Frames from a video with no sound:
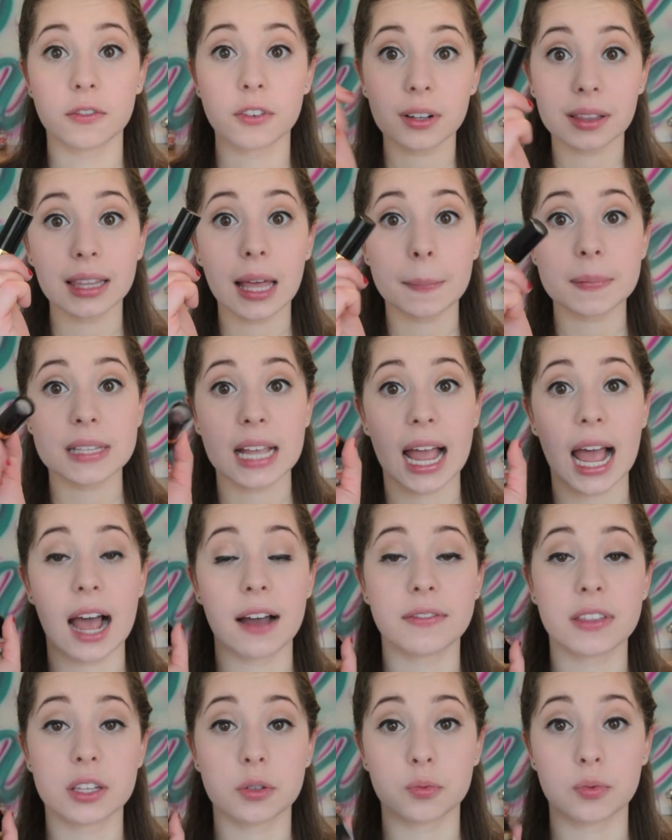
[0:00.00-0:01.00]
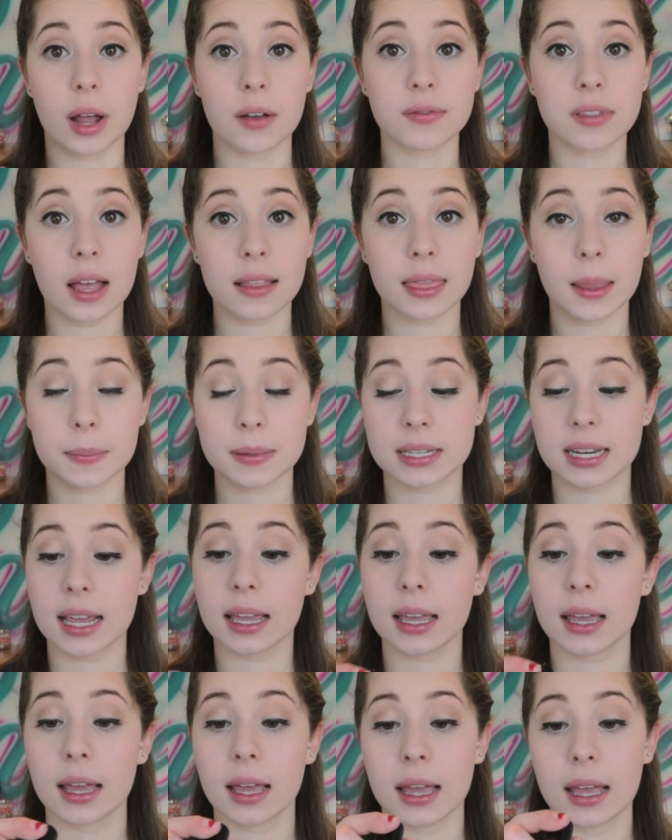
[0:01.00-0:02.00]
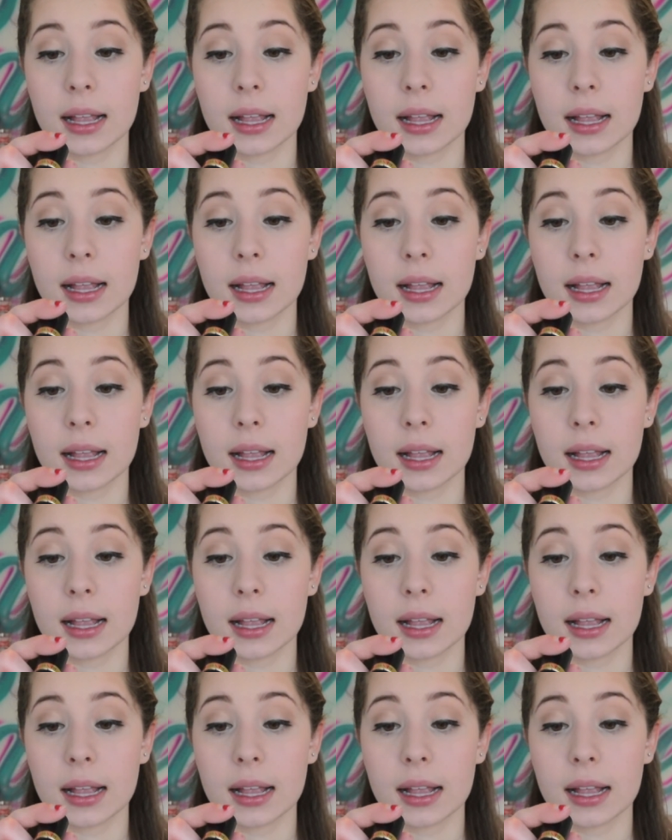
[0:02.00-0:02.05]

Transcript: For lips, I have this Revlon lipstick.